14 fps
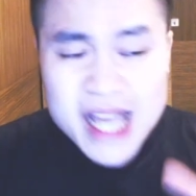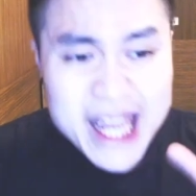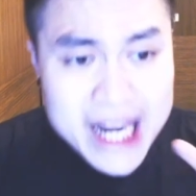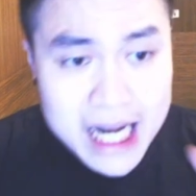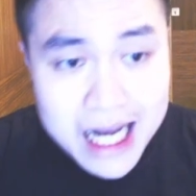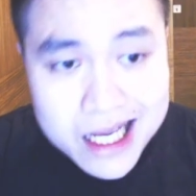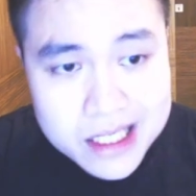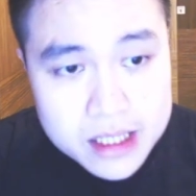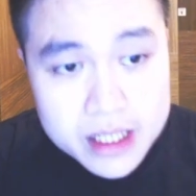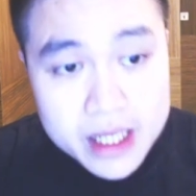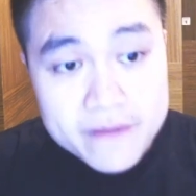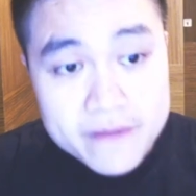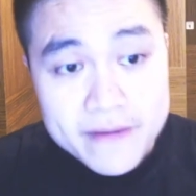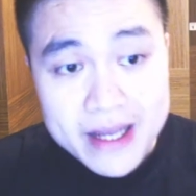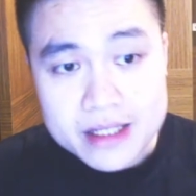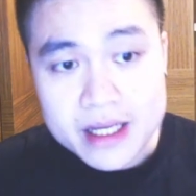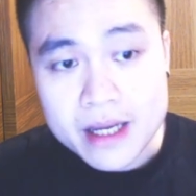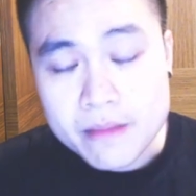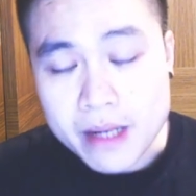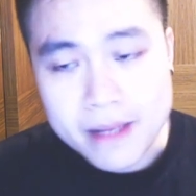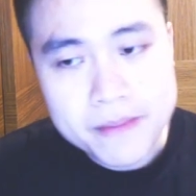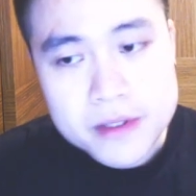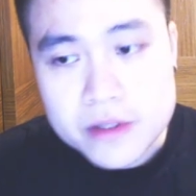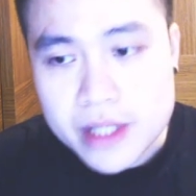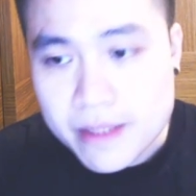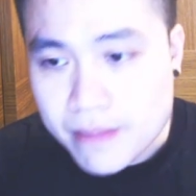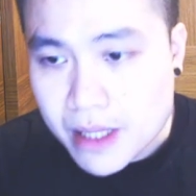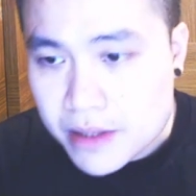And lastly, if NNDM happen to
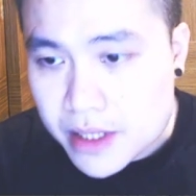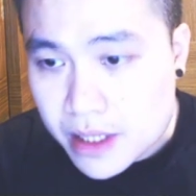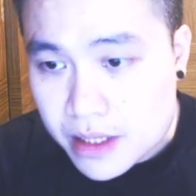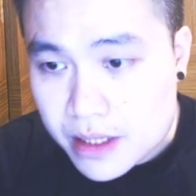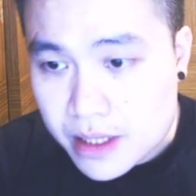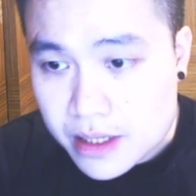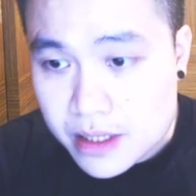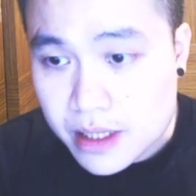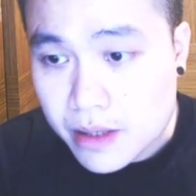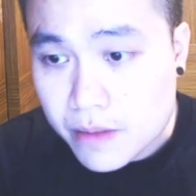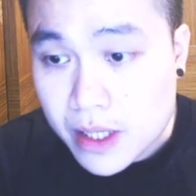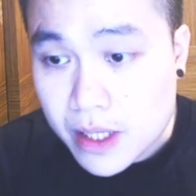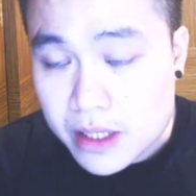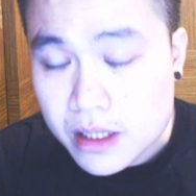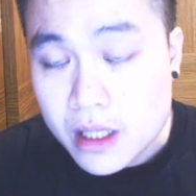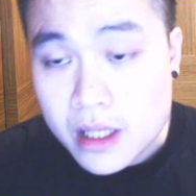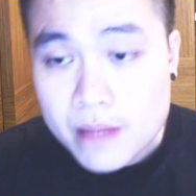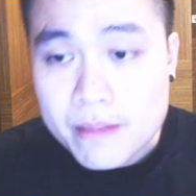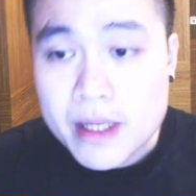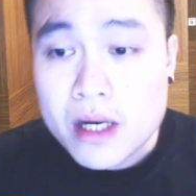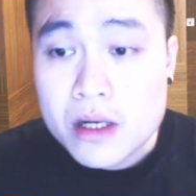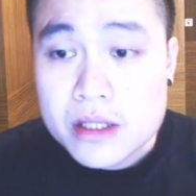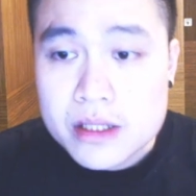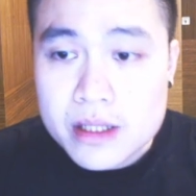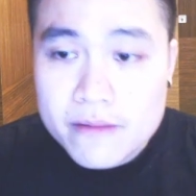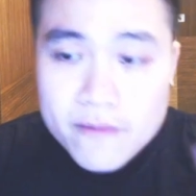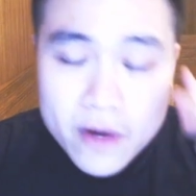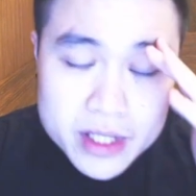dip below 661 because the
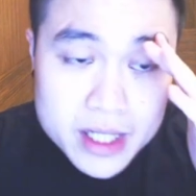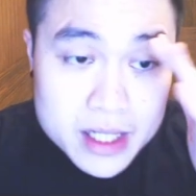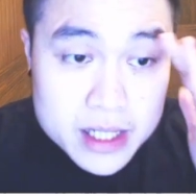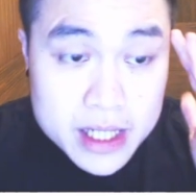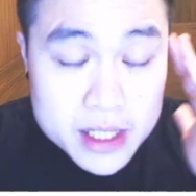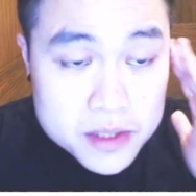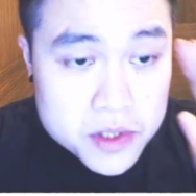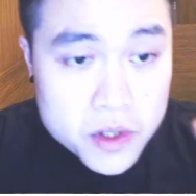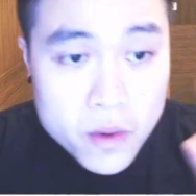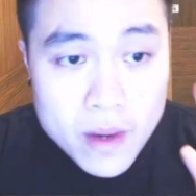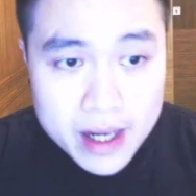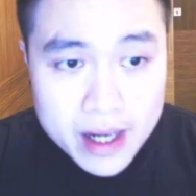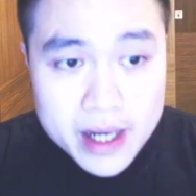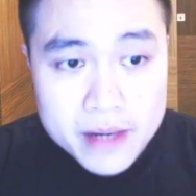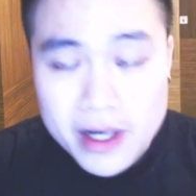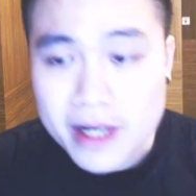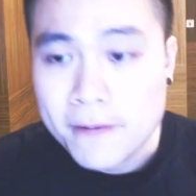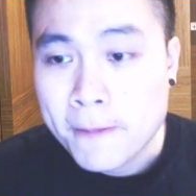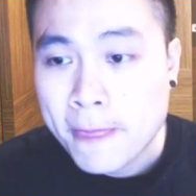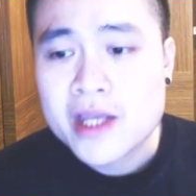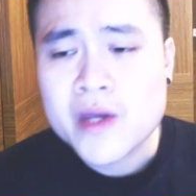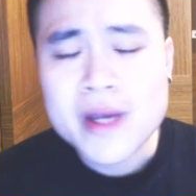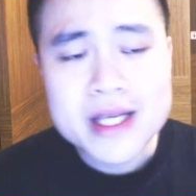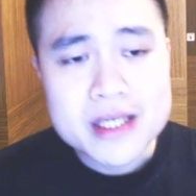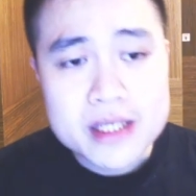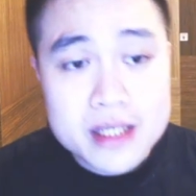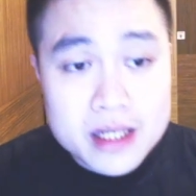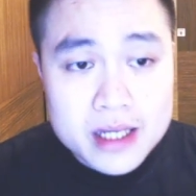volatility is so high, right, you can
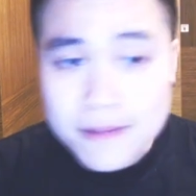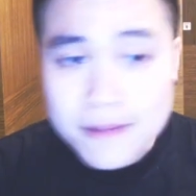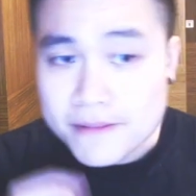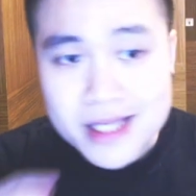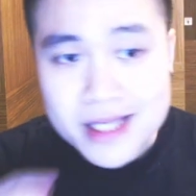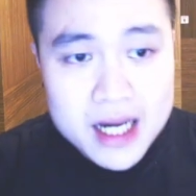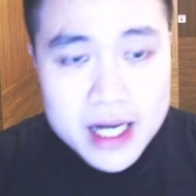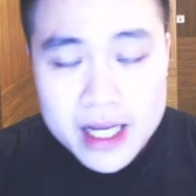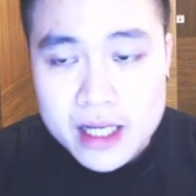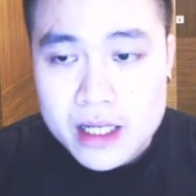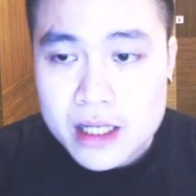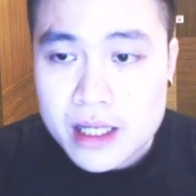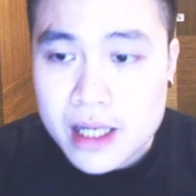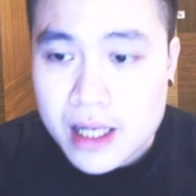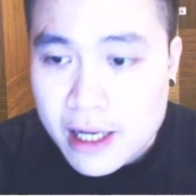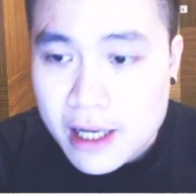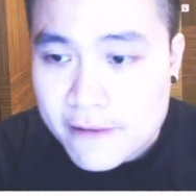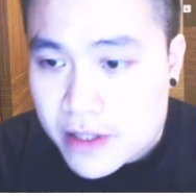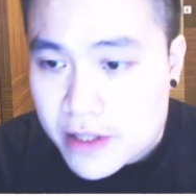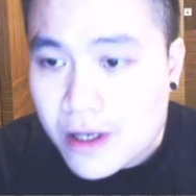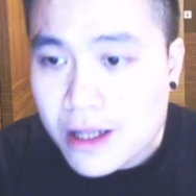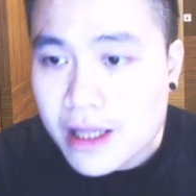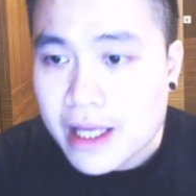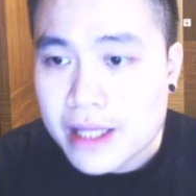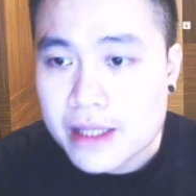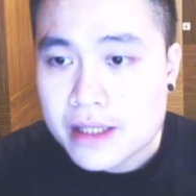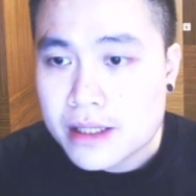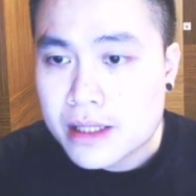just keep selling covered call
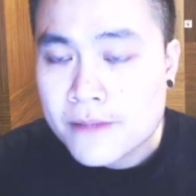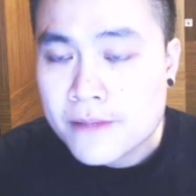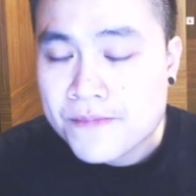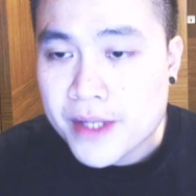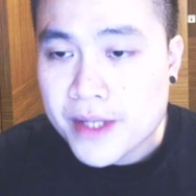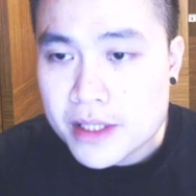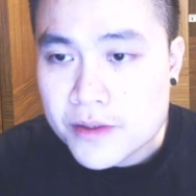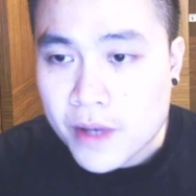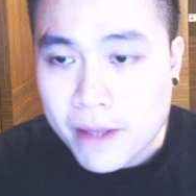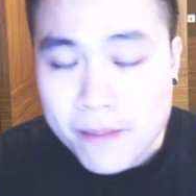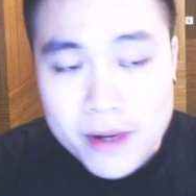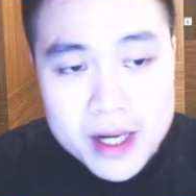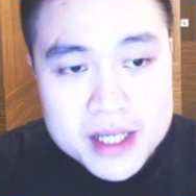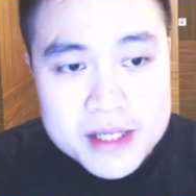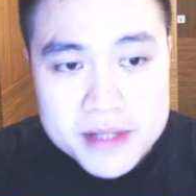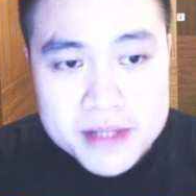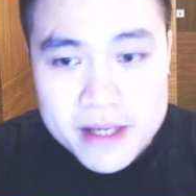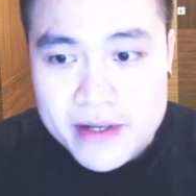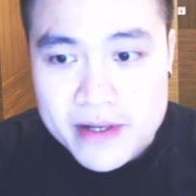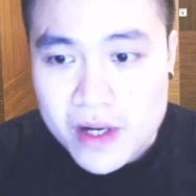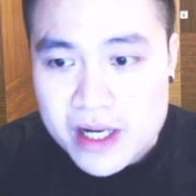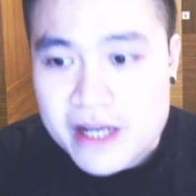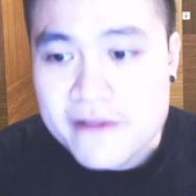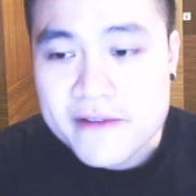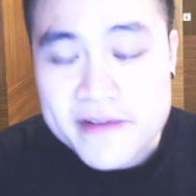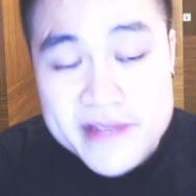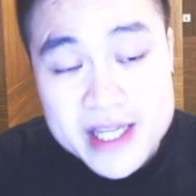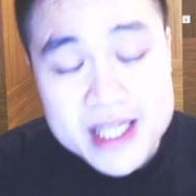at the strike price of
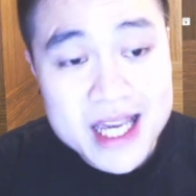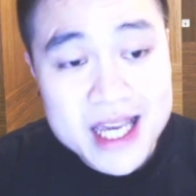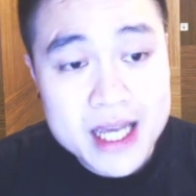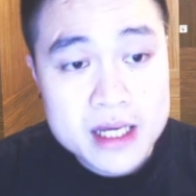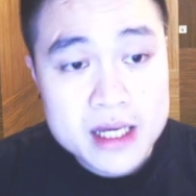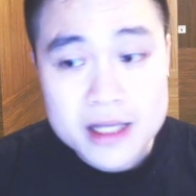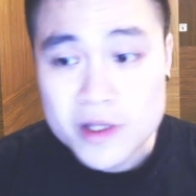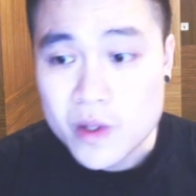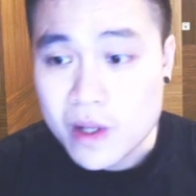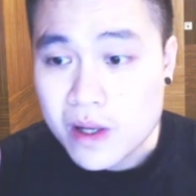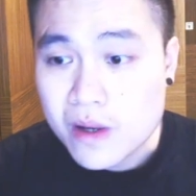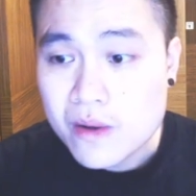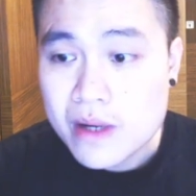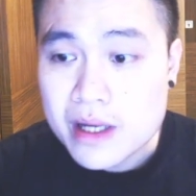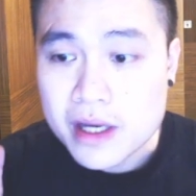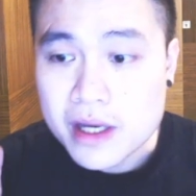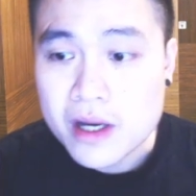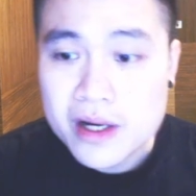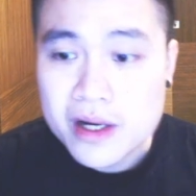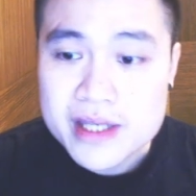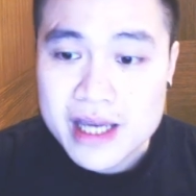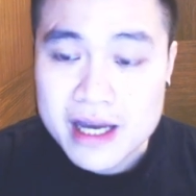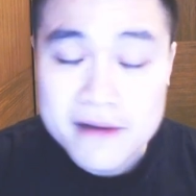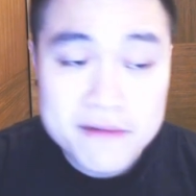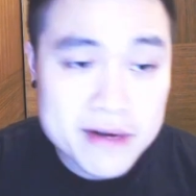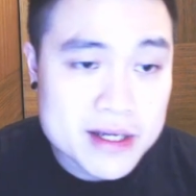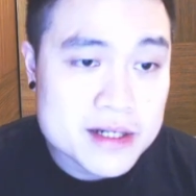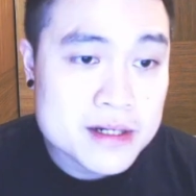$7.50 to lower the cost
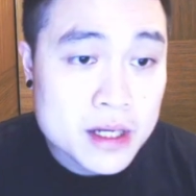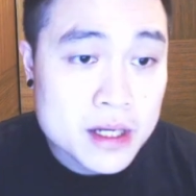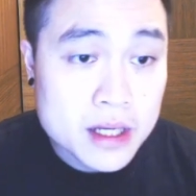average.